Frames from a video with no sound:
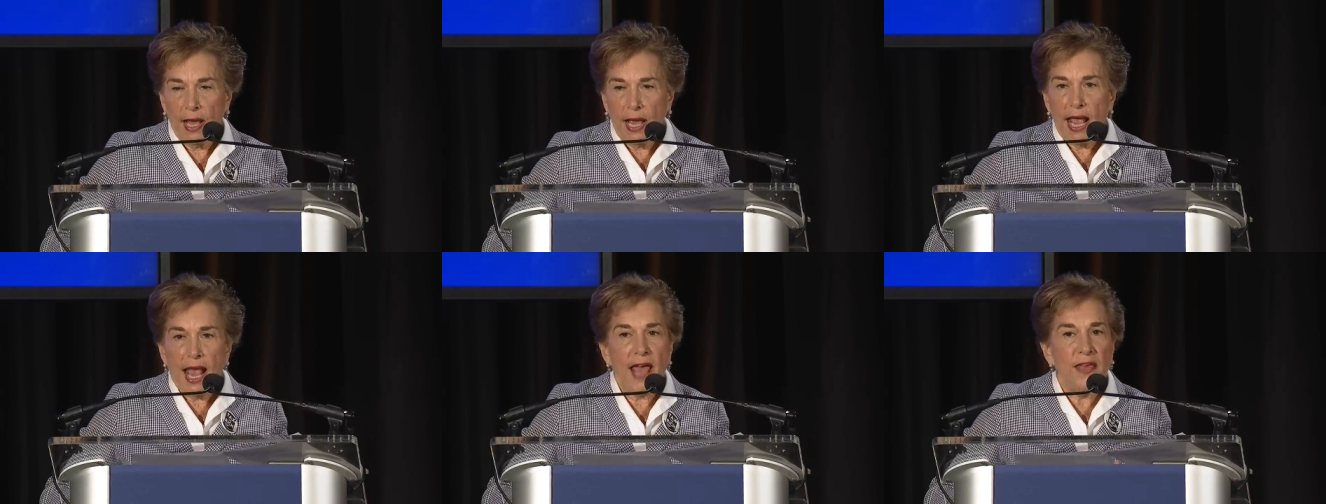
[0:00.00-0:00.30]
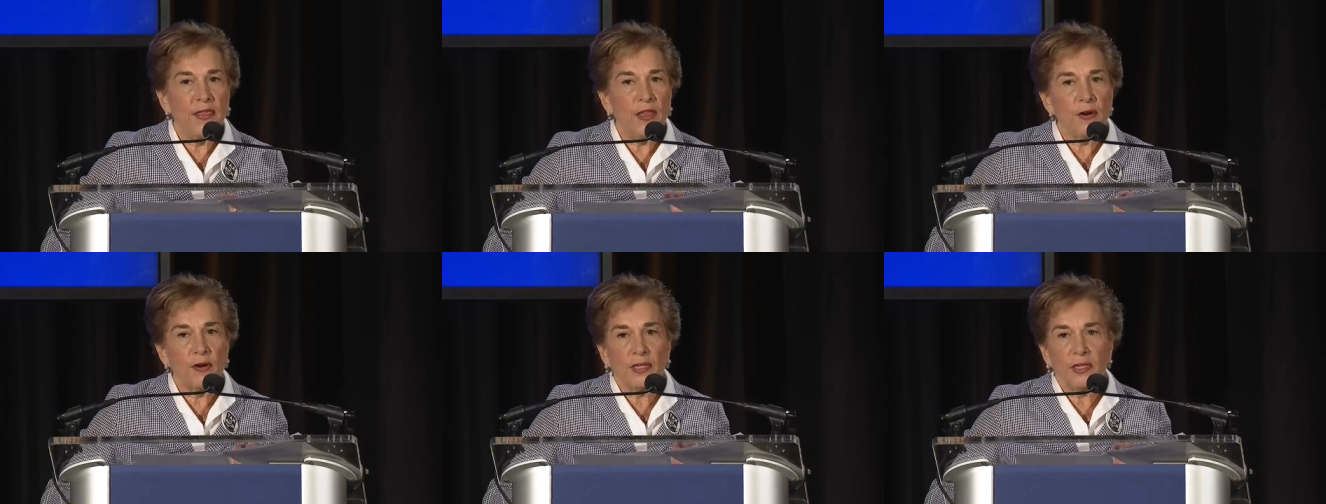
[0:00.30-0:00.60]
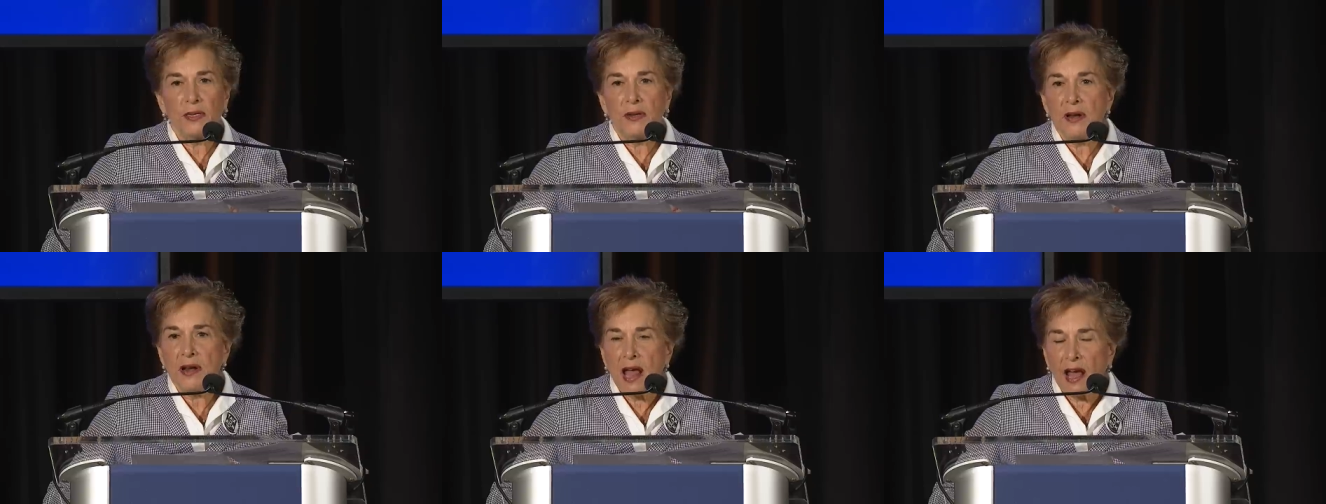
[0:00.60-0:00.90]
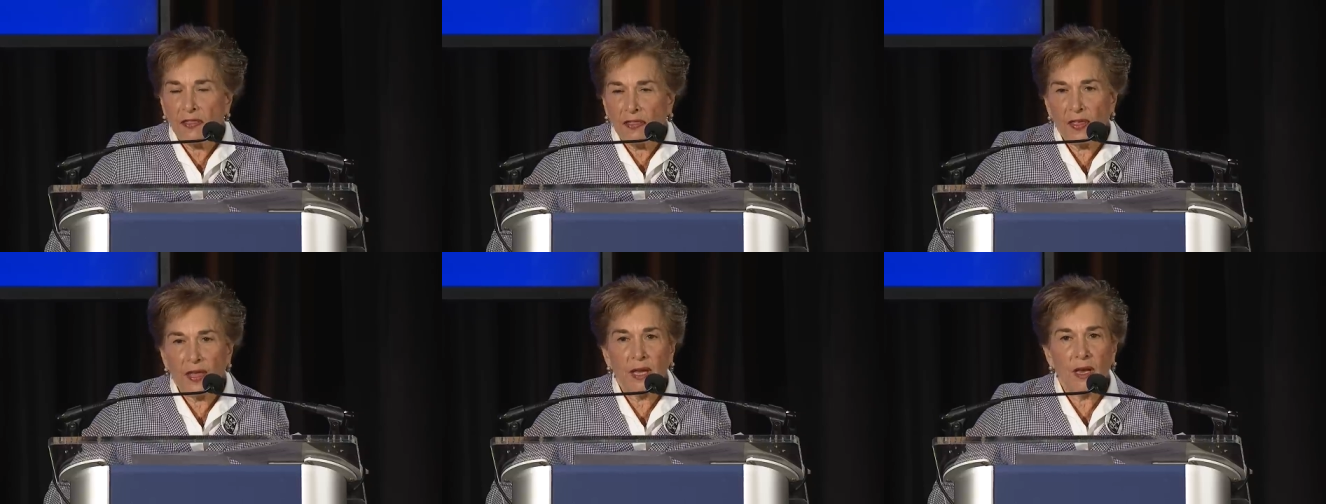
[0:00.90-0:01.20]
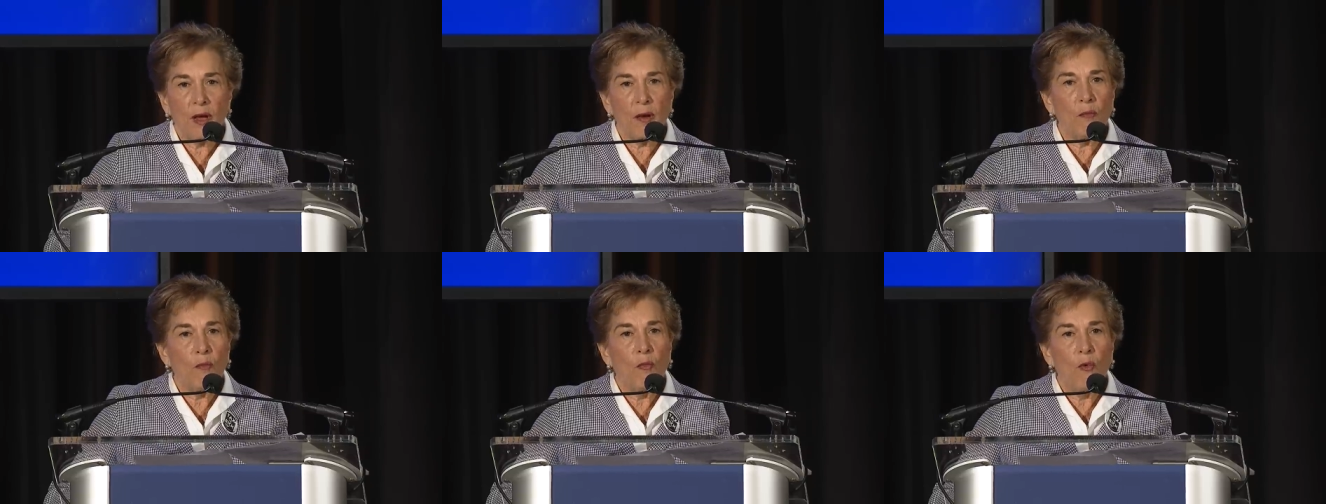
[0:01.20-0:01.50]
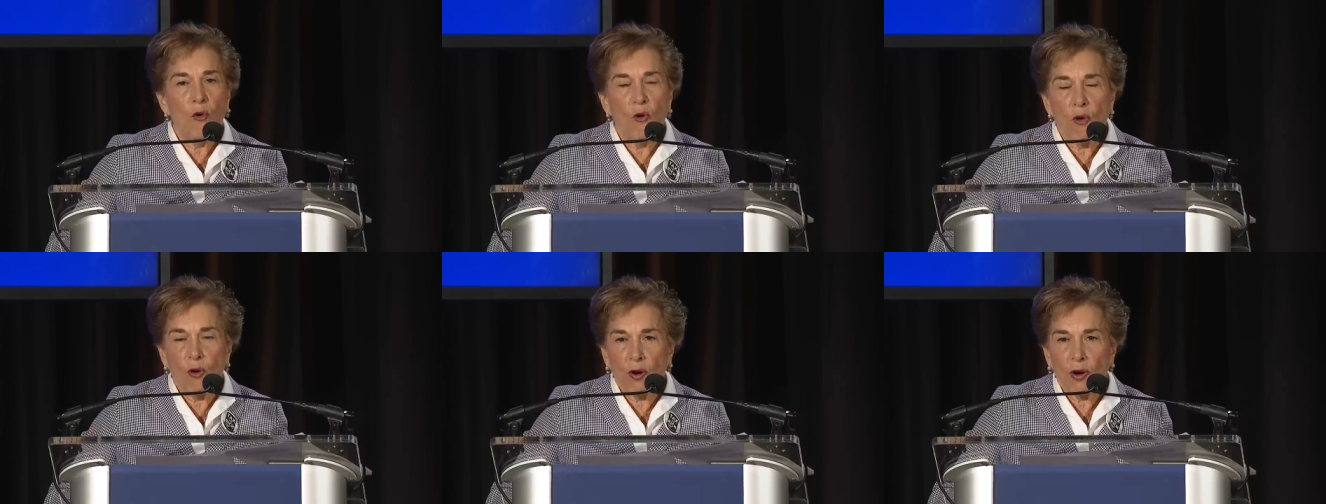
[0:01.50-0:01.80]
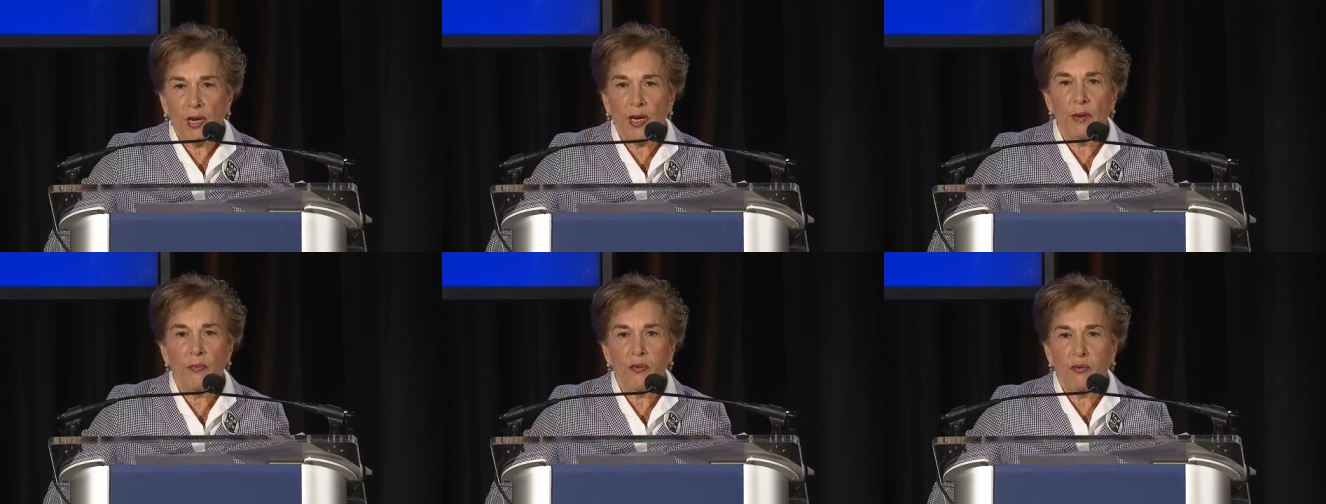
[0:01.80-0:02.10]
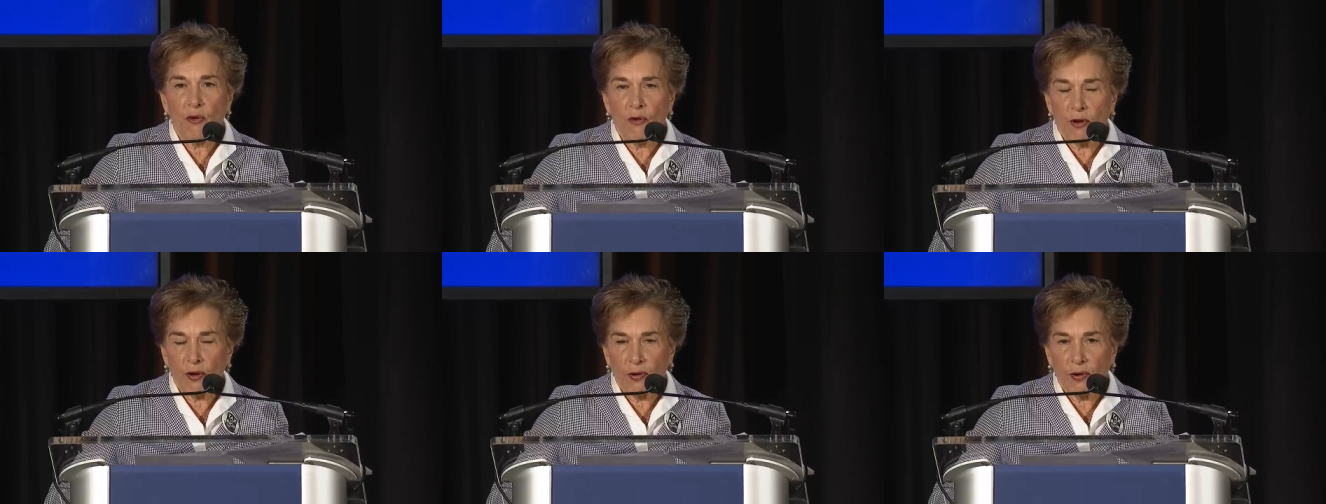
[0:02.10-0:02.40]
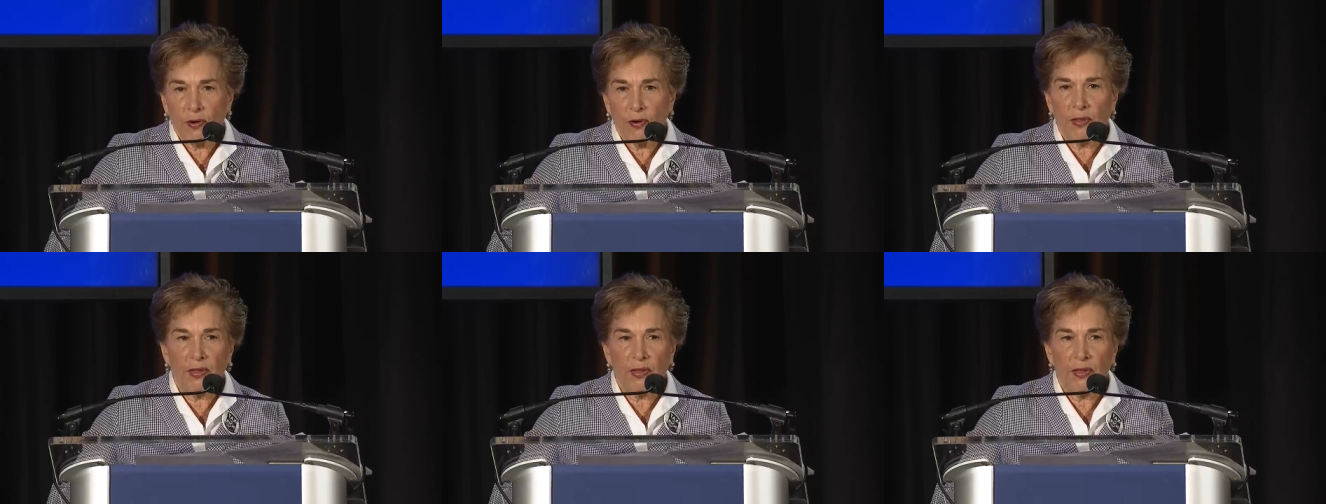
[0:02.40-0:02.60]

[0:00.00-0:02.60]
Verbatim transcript: and there is nothing more important